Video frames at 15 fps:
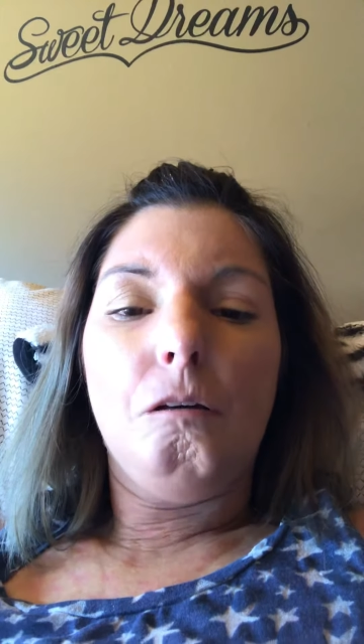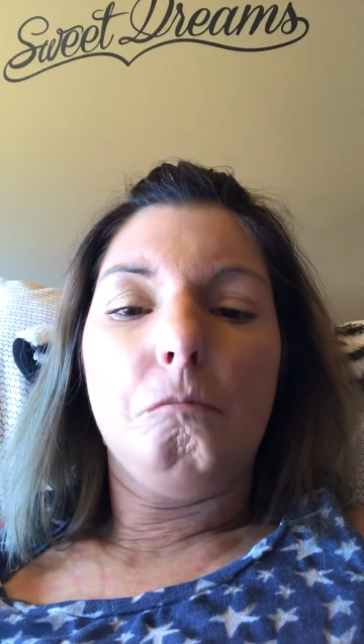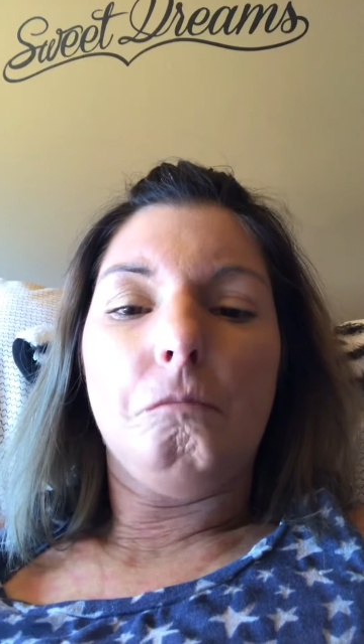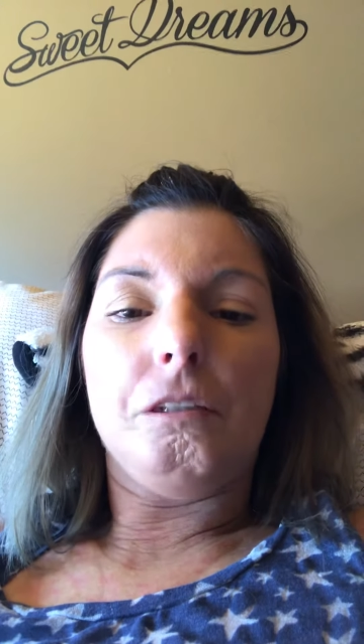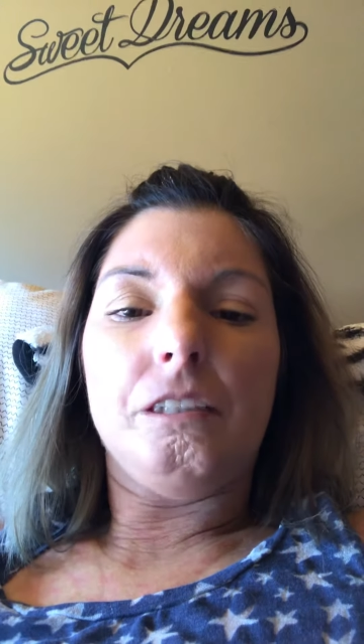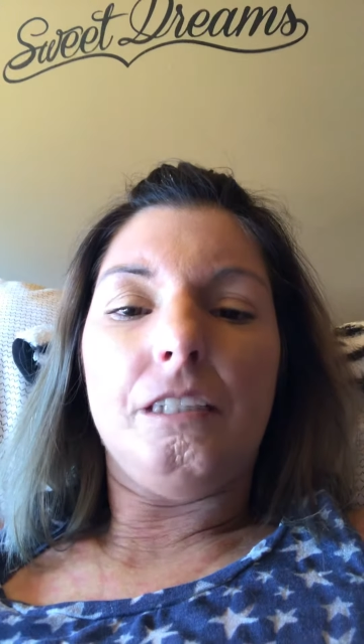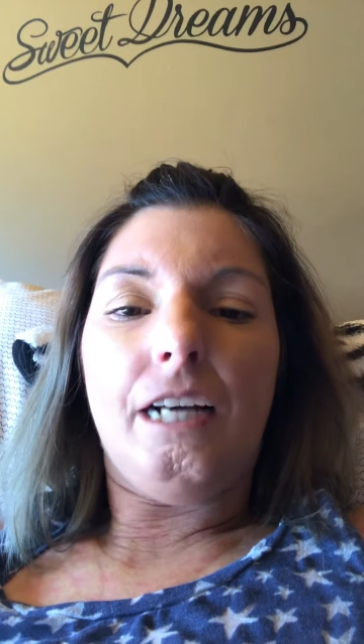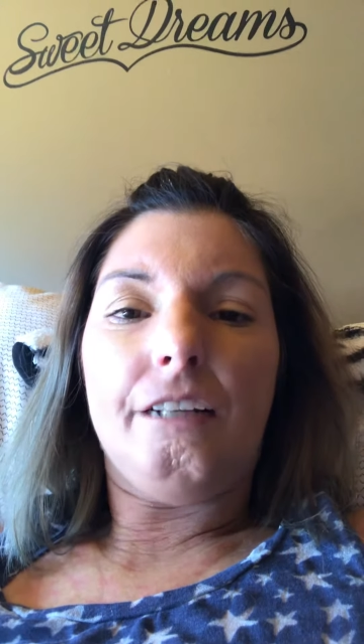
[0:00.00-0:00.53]

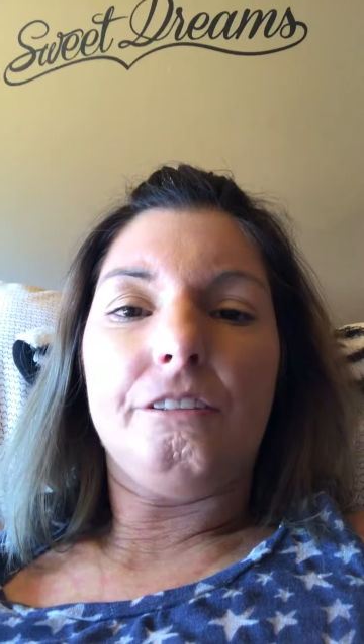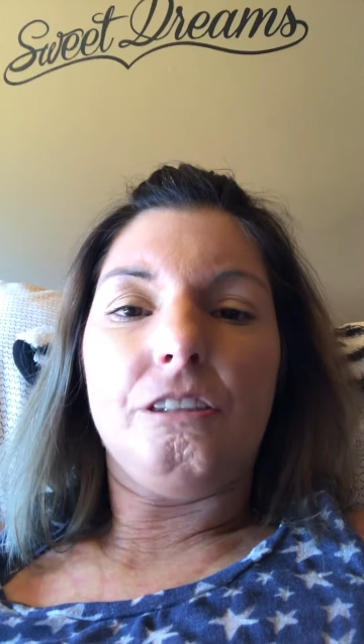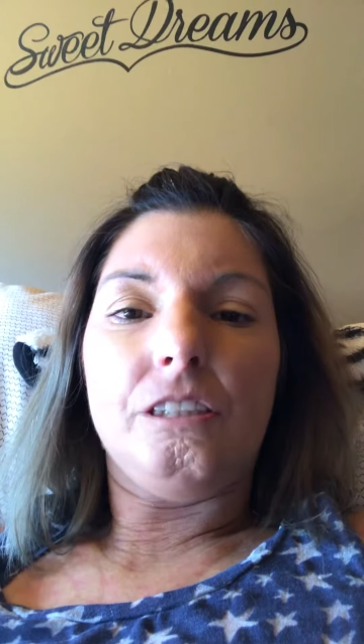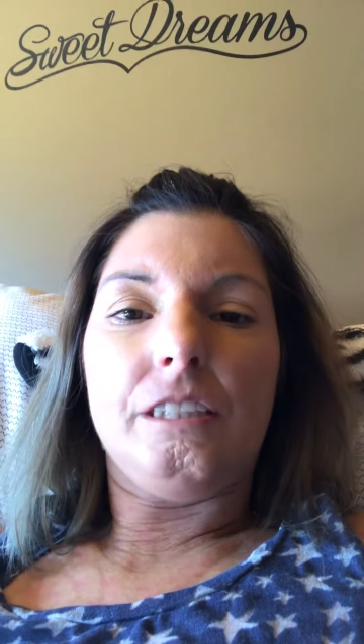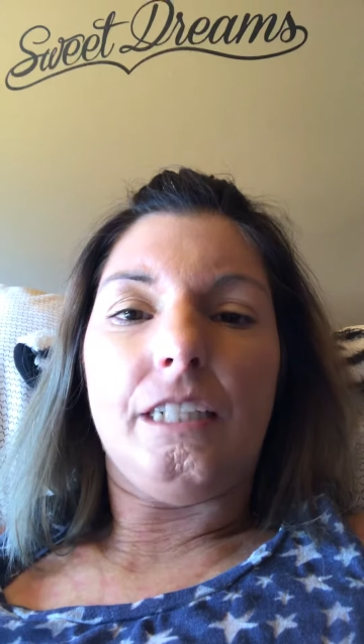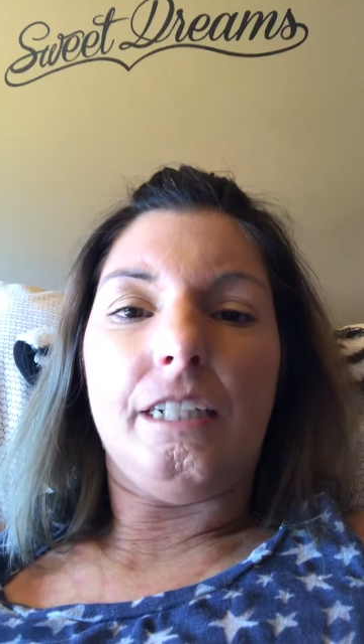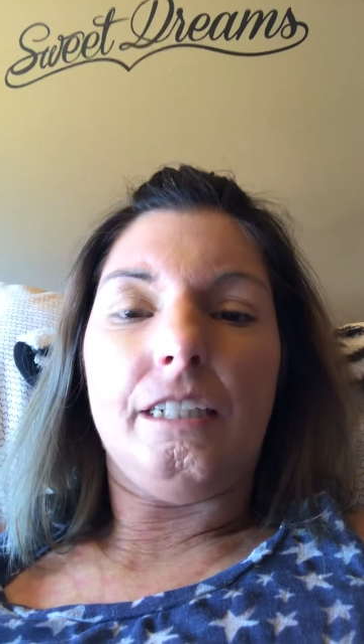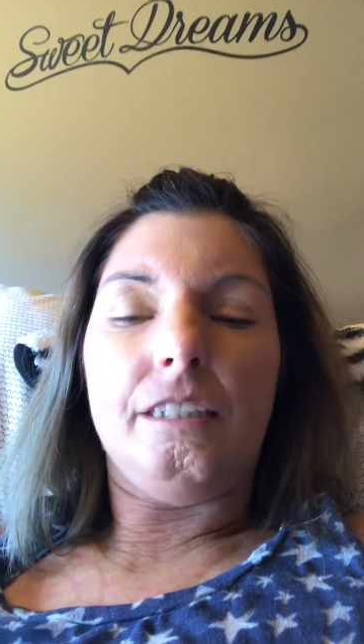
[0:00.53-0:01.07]
But the doctor
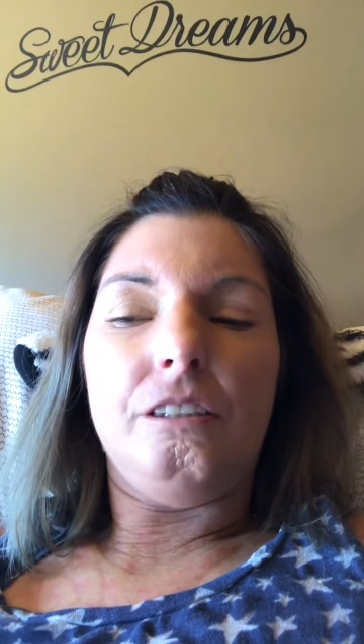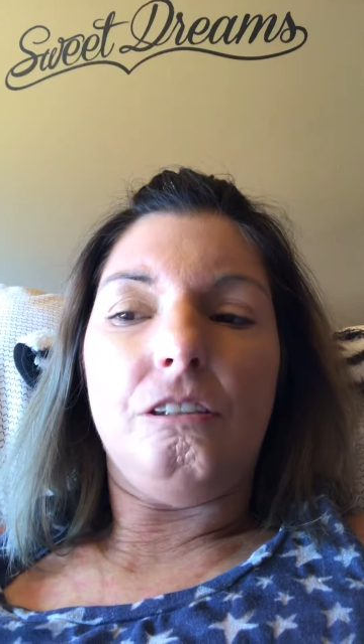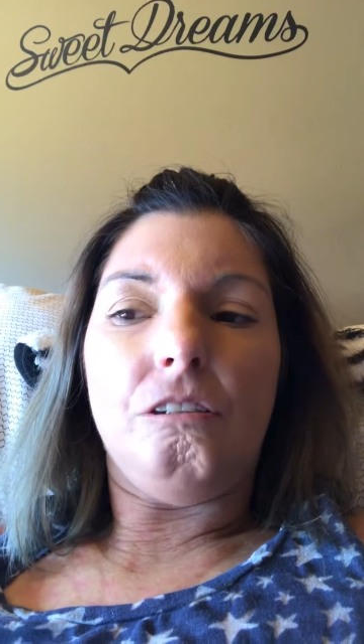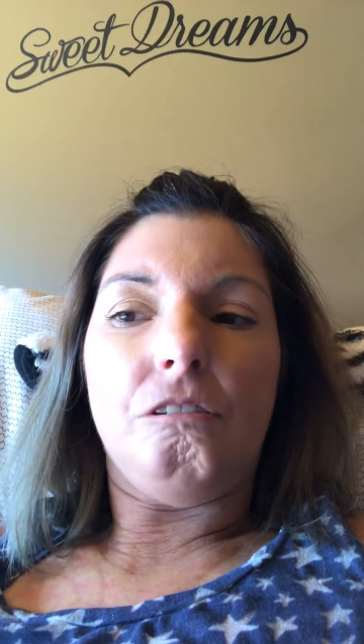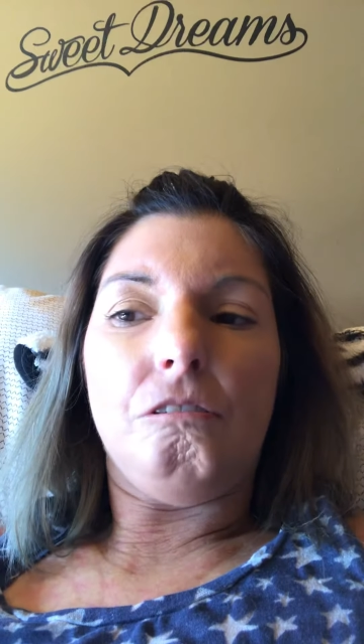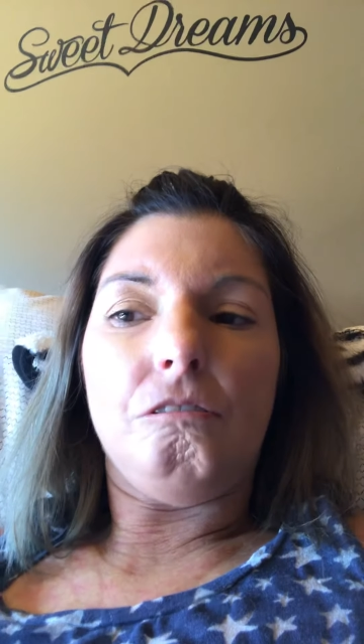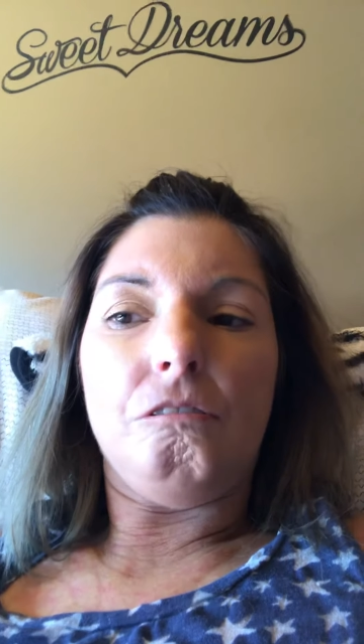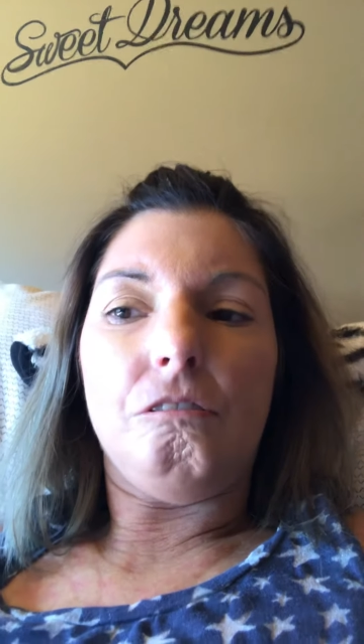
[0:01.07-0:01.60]
said,
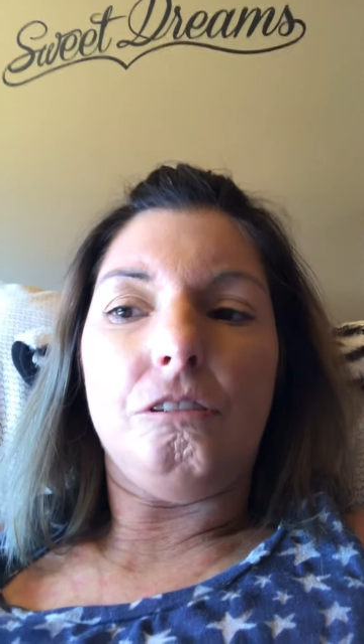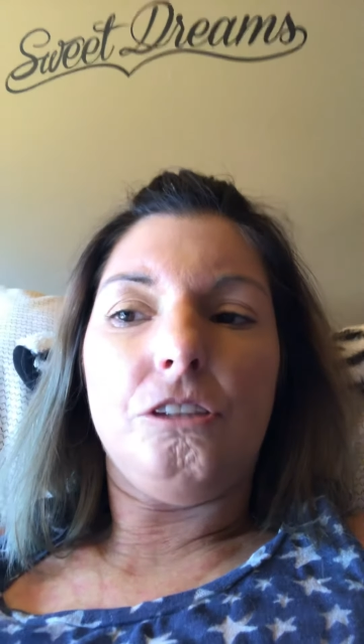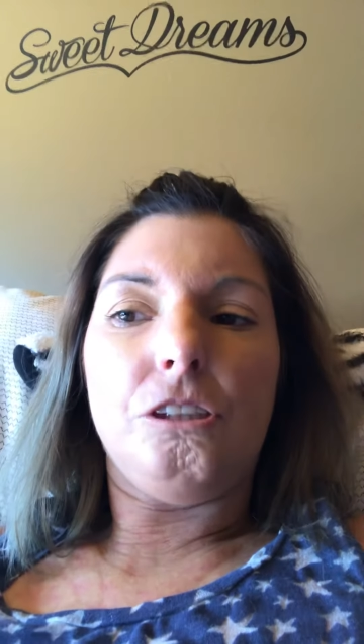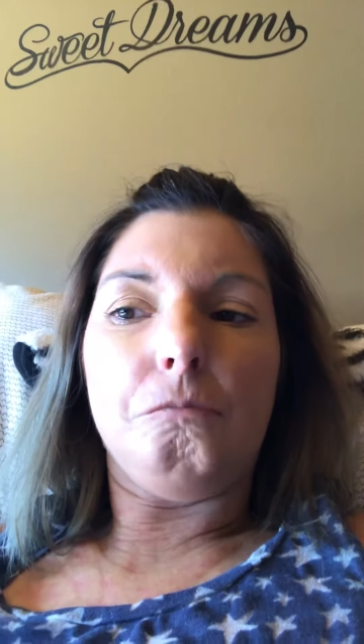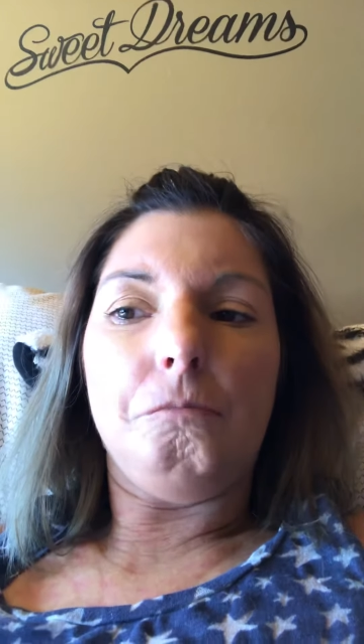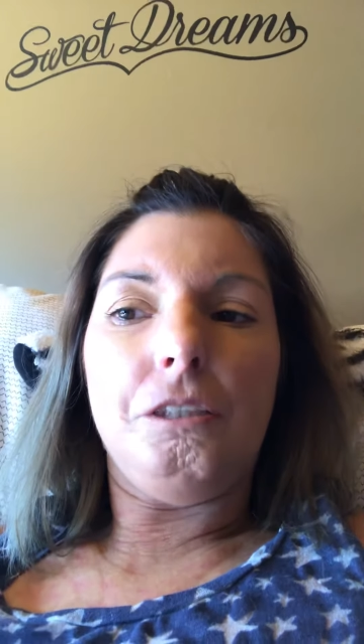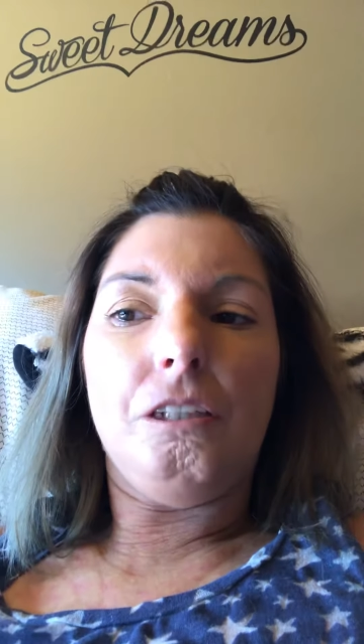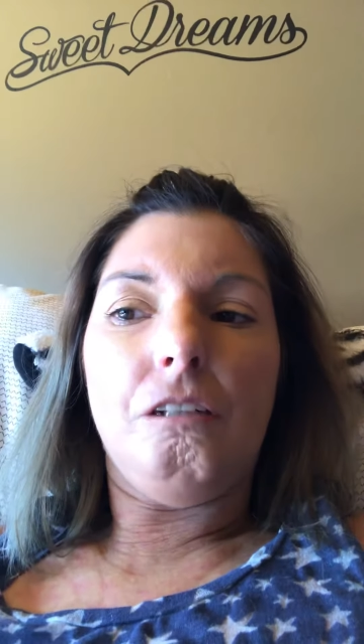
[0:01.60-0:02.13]
it
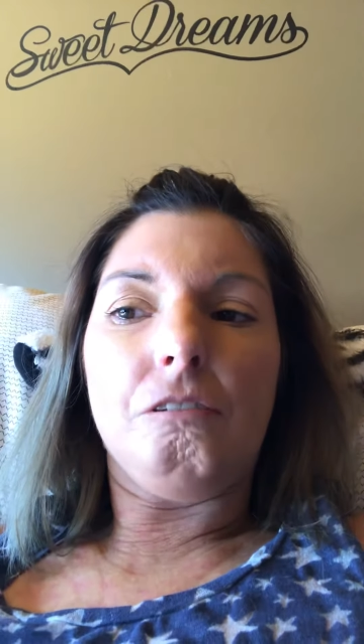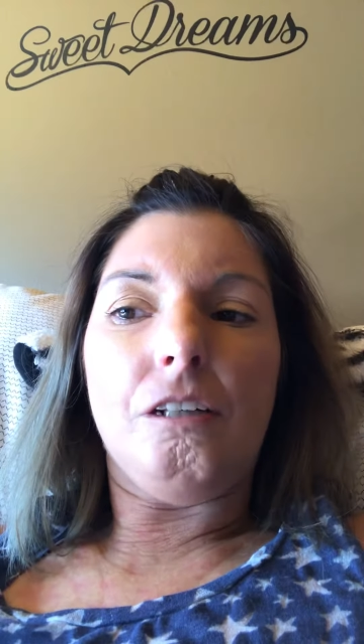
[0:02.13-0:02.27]
should be all